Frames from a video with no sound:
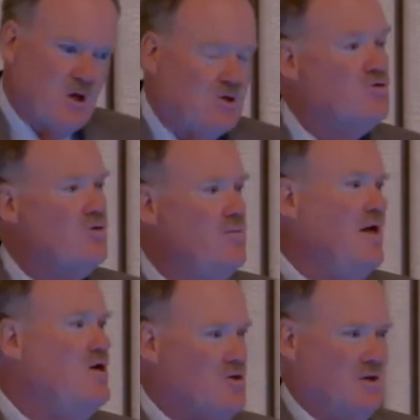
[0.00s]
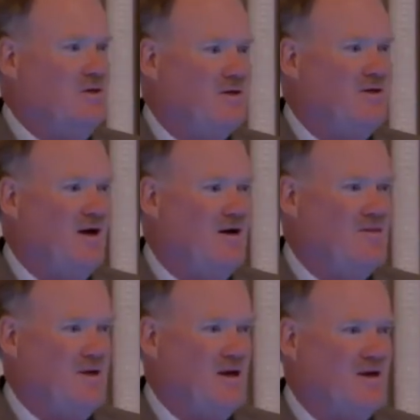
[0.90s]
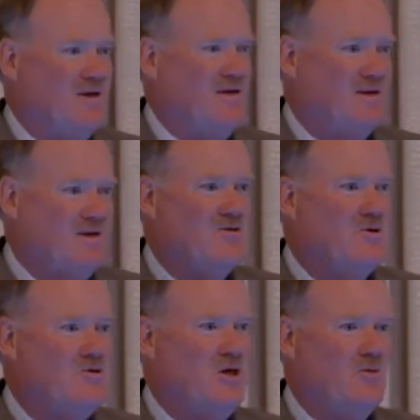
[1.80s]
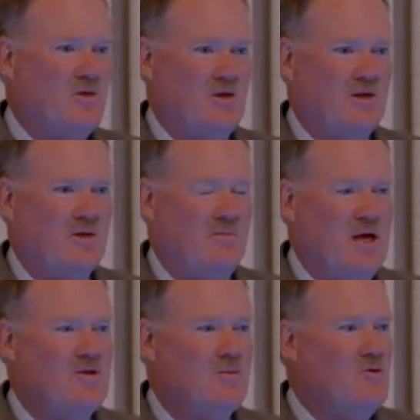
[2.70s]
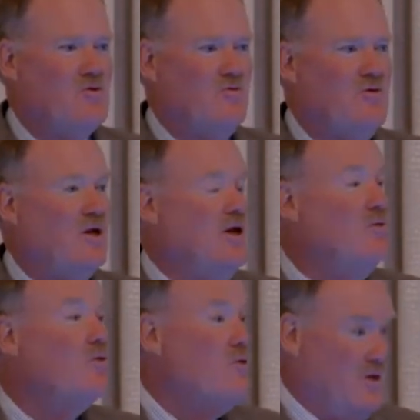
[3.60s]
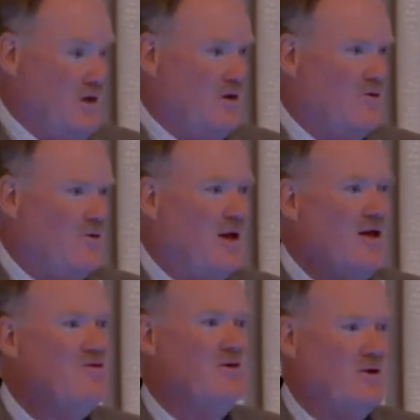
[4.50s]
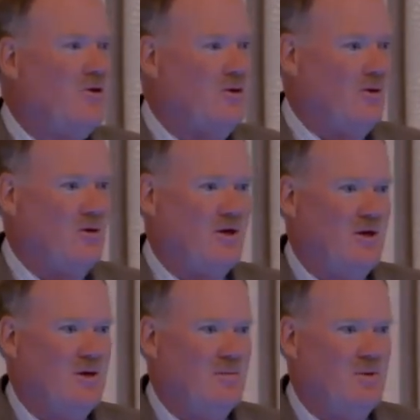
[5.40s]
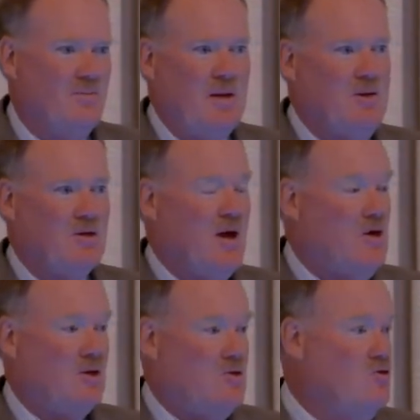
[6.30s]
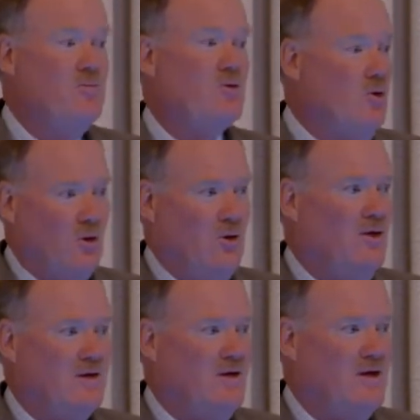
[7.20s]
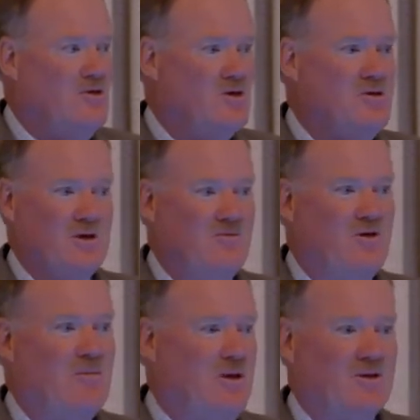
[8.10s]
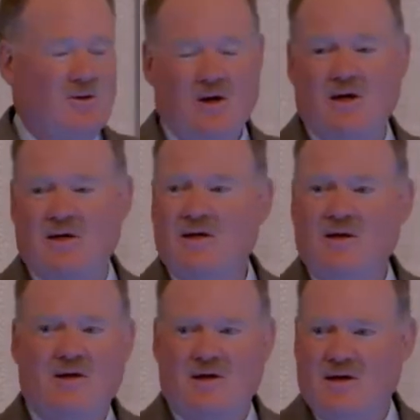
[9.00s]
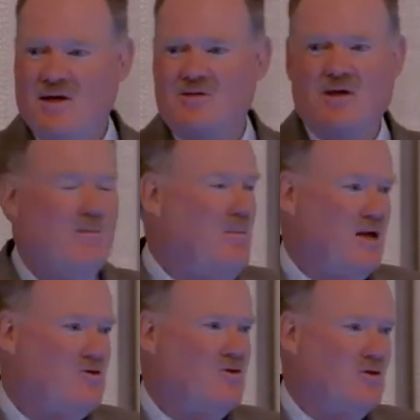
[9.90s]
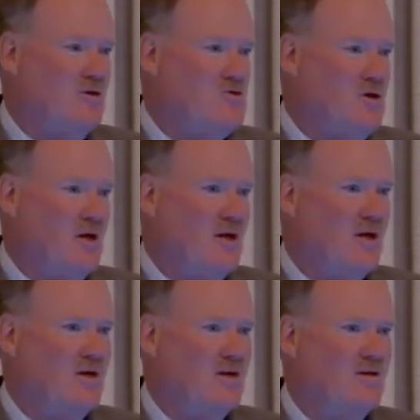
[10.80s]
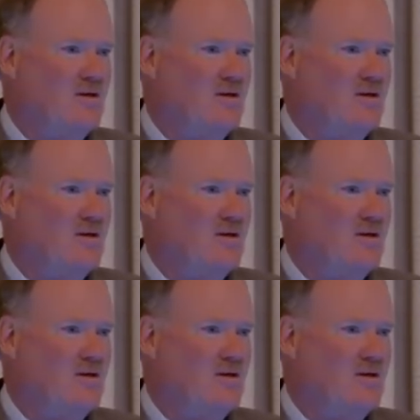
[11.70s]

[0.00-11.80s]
discrimination, I think, associated with it, that makes a person feel unworthy or less than whole. But maybe they're actually super whole. It's just the environment they're in is not matched to their genetic